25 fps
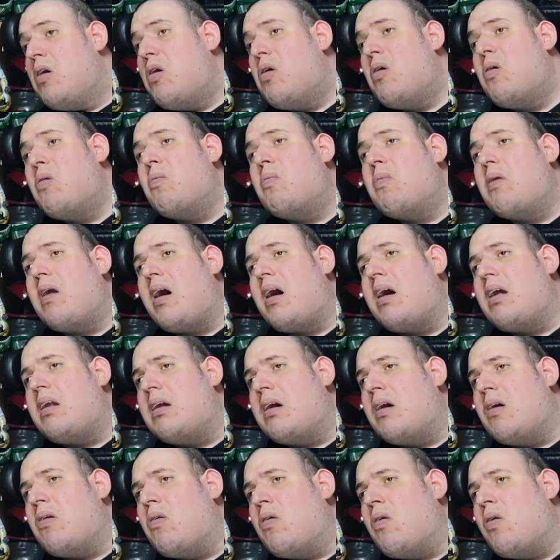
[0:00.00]
All I
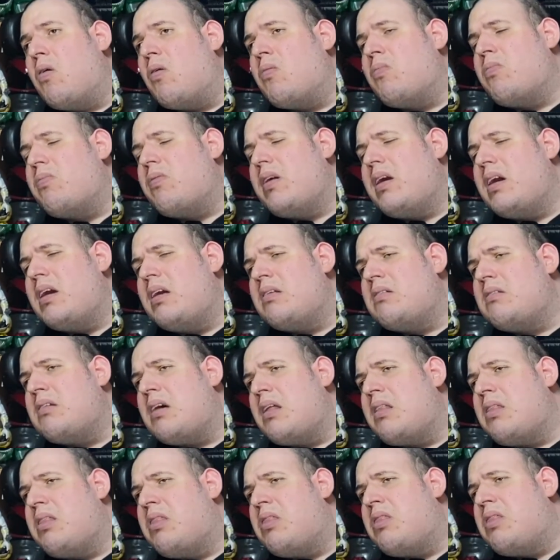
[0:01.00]
know of is
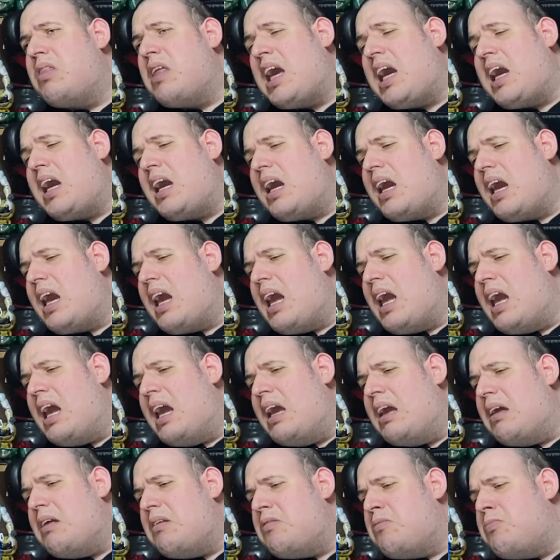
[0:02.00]
I think
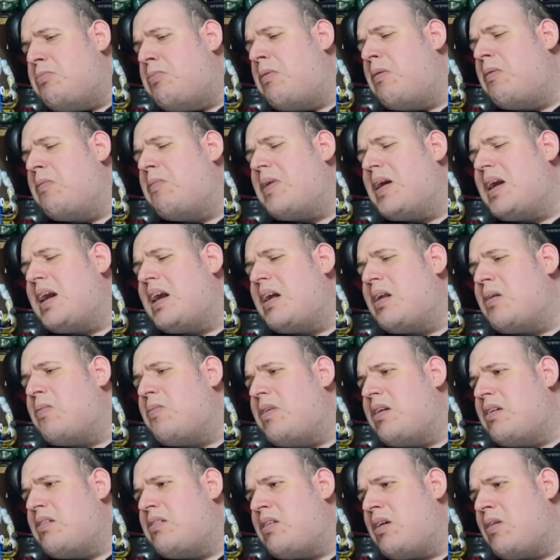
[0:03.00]
it's probably going to
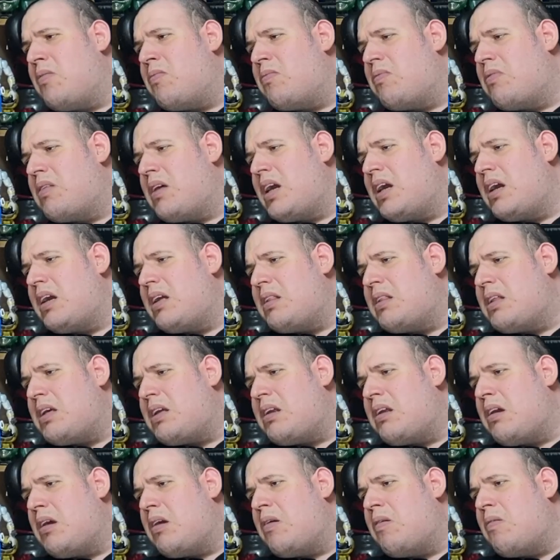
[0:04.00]
be something to
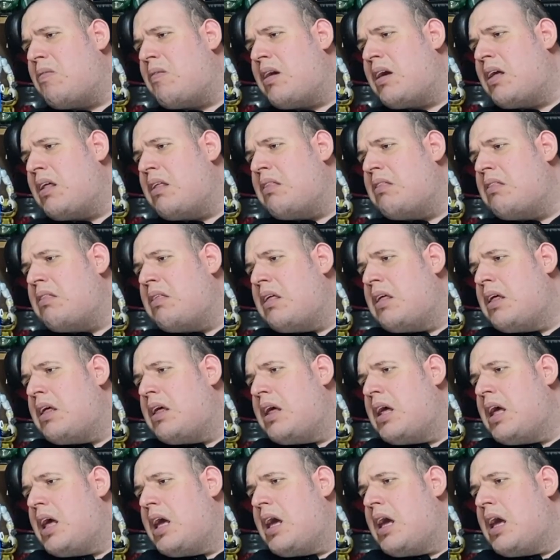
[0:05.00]
do with
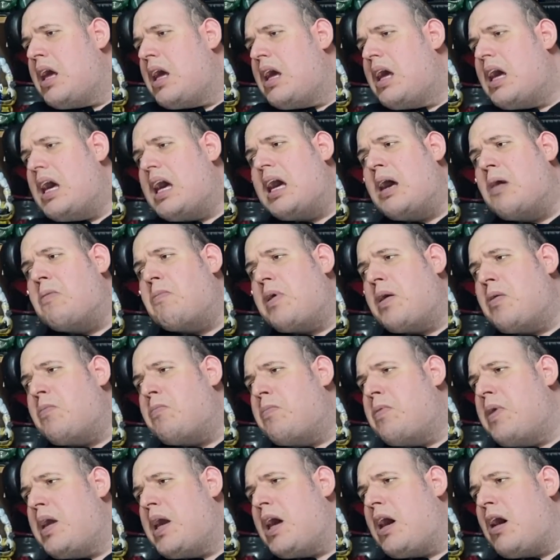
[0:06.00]

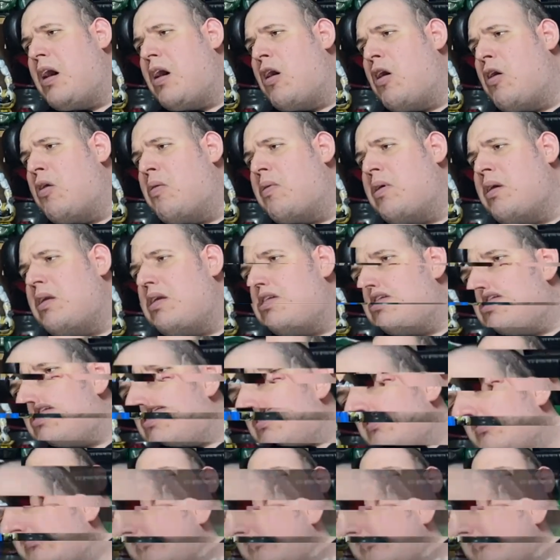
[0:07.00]
MMPR, which